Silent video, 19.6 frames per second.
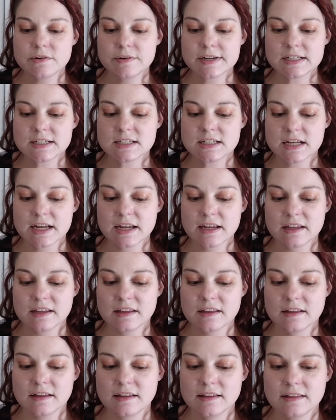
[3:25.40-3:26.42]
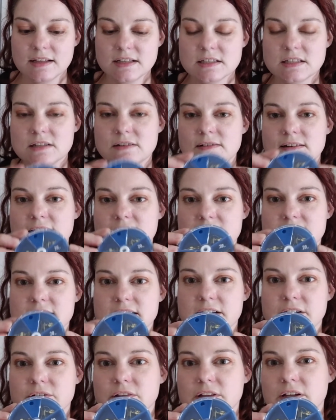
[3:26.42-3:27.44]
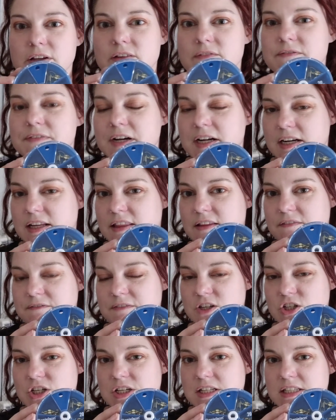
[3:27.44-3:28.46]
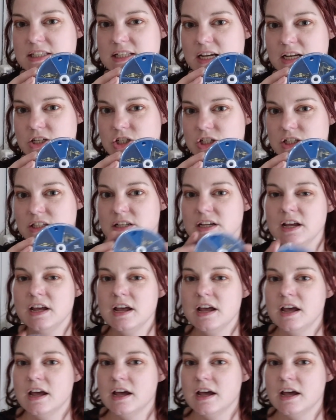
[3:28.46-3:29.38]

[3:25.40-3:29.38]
you're going to take these little guys here that you can find in the fishing section,